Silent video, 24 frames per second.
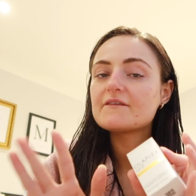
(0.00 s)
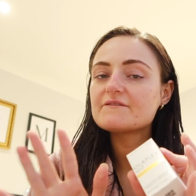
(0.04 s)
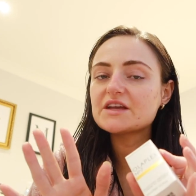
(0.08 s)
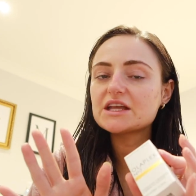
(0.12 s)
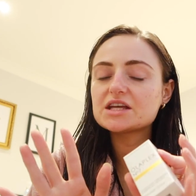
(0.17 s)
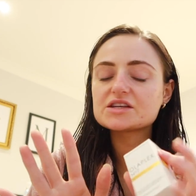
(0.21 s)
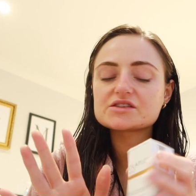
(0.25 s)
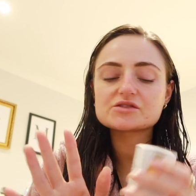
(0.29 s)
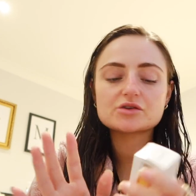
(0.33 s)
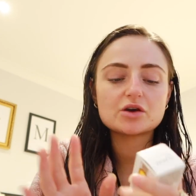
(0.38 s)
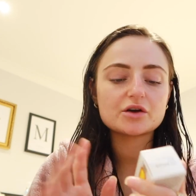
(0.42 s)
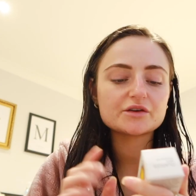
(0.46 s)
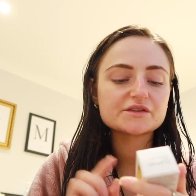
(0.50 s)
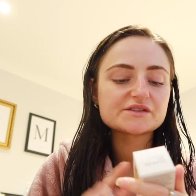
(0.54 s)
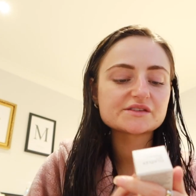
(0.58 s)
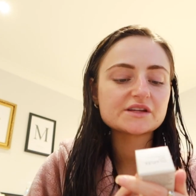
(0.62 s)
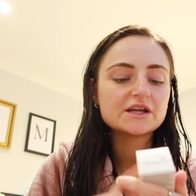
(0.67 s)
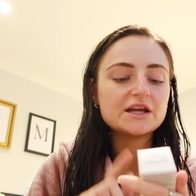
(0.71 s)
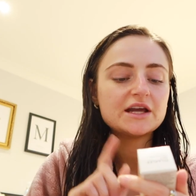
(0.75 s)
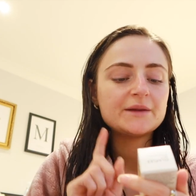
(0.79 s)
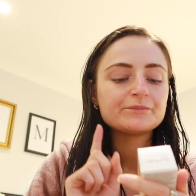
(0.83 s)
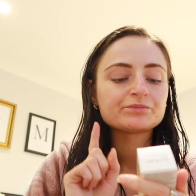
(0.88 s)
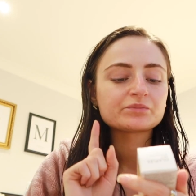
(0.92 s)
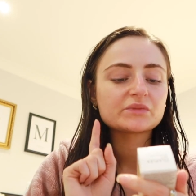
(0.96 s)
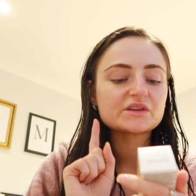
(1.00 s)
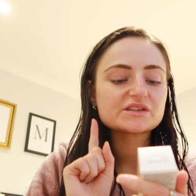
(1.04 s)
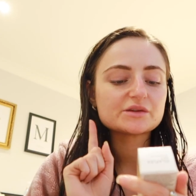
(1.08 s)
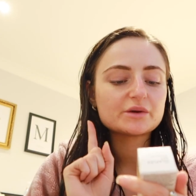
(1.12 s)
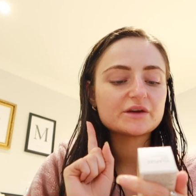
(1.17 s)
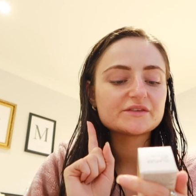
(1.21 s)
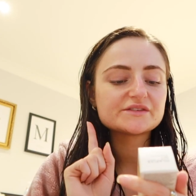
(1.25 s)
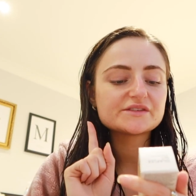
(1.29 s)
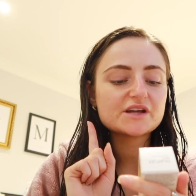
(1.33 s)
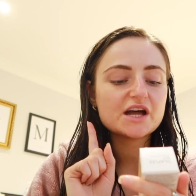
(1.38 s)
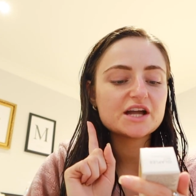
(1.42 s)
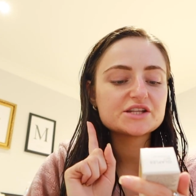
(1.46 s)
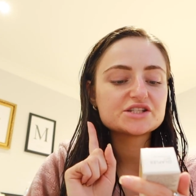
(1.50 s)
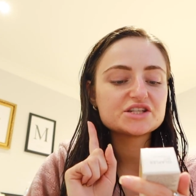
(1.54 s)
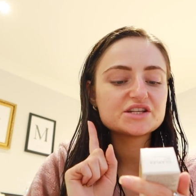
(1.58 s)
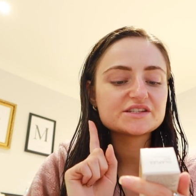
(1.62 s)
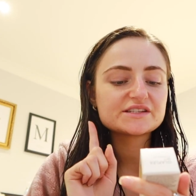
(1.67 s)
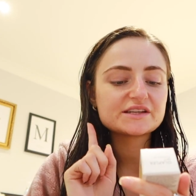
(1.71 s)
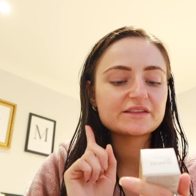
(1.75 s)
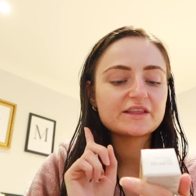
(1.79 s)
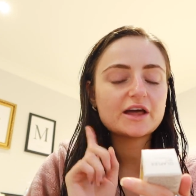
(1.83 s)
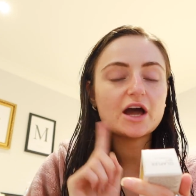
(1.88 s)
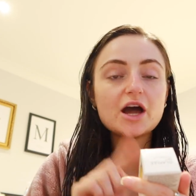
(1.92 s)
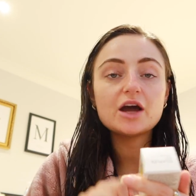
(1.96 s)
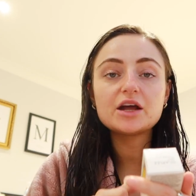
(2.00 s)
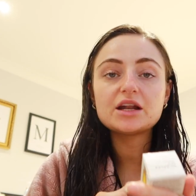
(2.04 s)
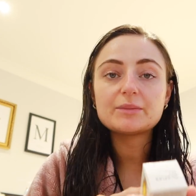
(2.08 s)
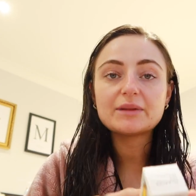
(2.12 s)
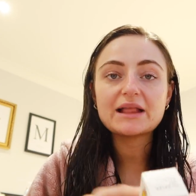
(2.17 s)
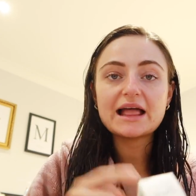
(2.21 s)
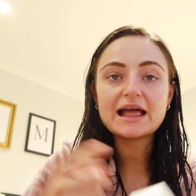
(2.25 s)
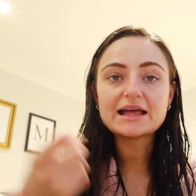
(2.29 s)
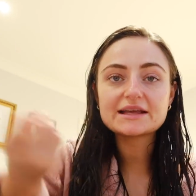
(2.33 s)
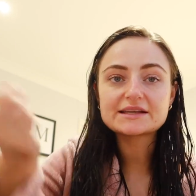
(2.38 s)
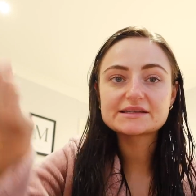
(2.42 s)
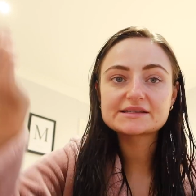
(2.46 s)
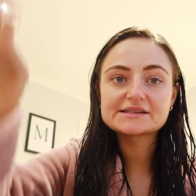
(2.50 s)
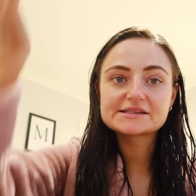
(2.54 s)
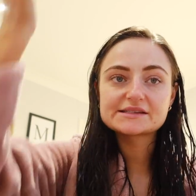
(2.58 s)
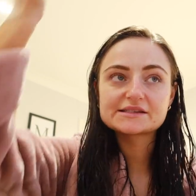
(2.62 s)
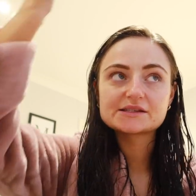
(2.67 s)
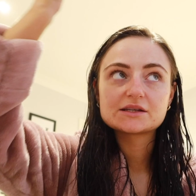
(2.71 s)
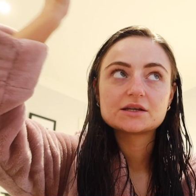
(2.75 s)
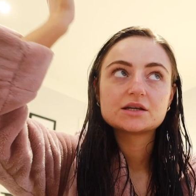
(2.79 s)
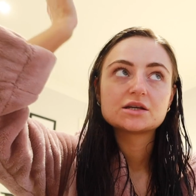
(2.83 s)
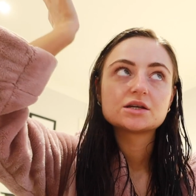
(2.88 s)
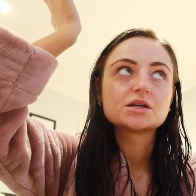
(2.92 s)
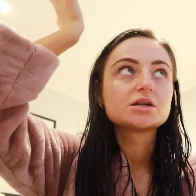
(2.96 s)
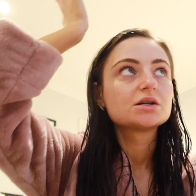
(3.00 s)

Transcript: Fingers crossed. So I've started using the Olaplex